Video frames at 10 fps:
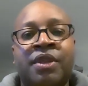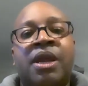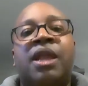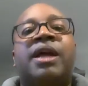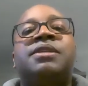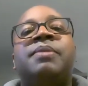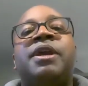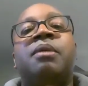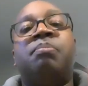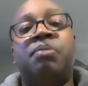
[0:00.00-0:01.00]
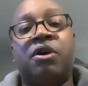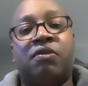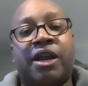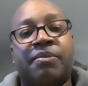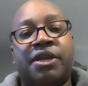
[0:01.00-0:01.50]
I'd like to make a book
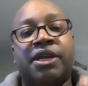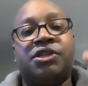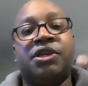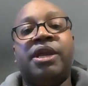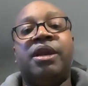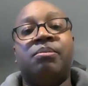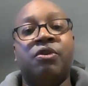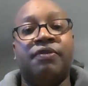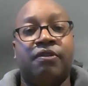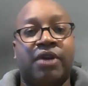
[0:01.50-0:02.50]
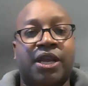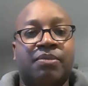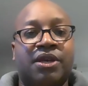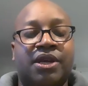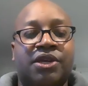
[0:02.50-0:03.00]
recommendation and a movie
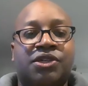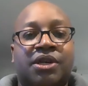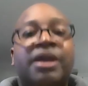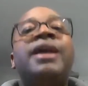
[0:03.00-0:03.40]
recommendation